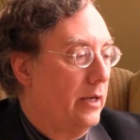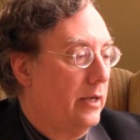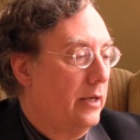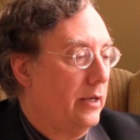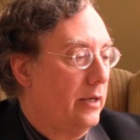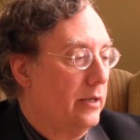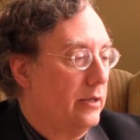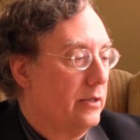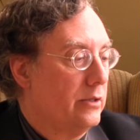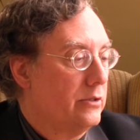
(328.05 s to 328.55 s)

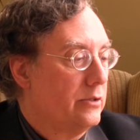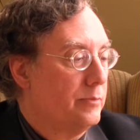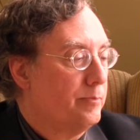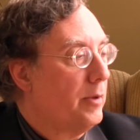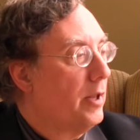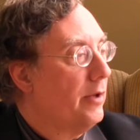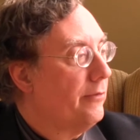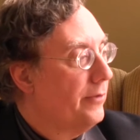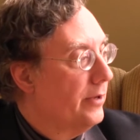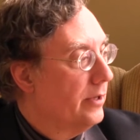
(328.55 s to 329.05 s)
is
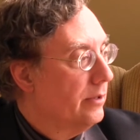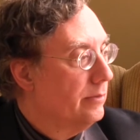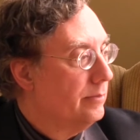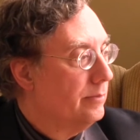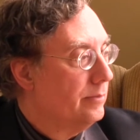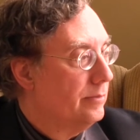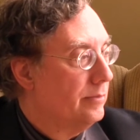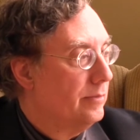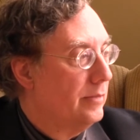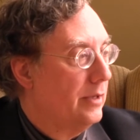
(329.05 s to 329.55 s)
bluffing.
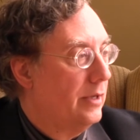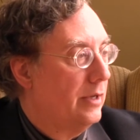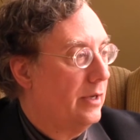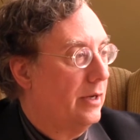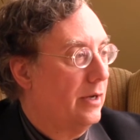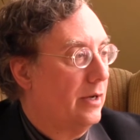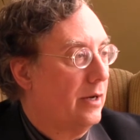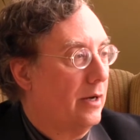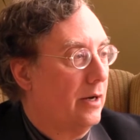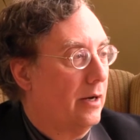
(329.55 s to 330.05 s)

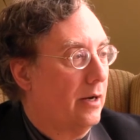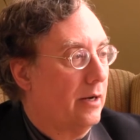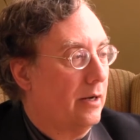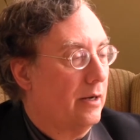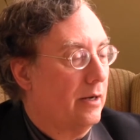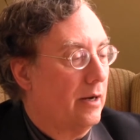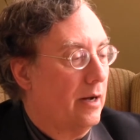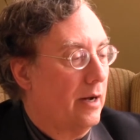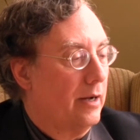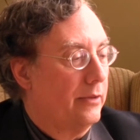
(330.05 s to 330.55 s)

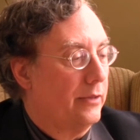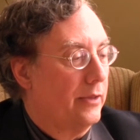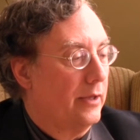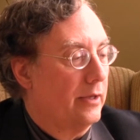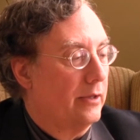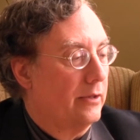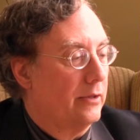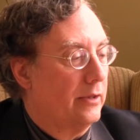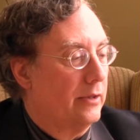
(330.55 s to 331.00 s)
I think